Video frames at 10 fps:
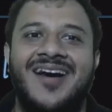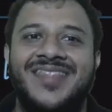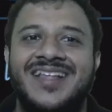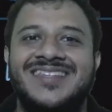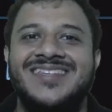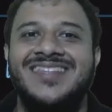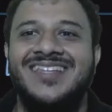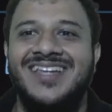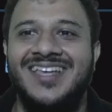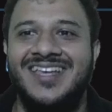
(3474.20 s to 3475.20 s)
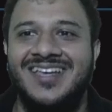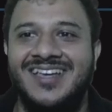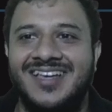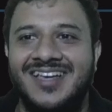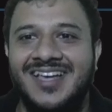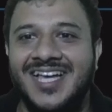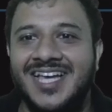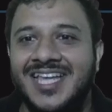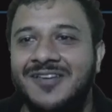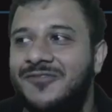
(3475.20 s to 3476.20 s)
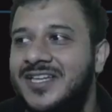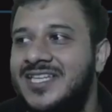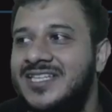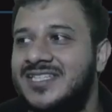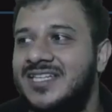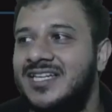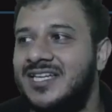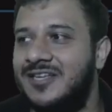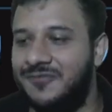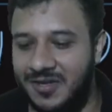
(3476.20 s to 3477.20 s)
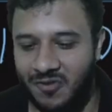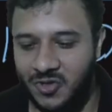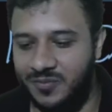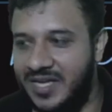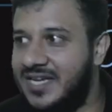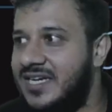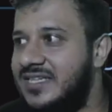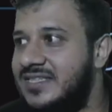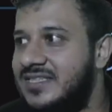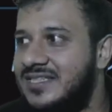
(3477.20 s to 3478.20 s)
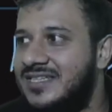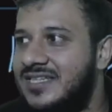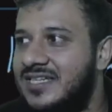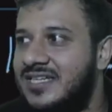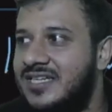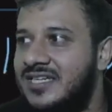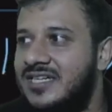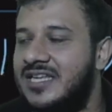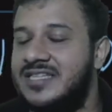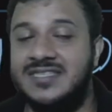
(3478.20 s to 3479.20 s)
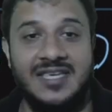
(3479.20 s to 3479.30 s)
That's a 3. If I want to make a, let's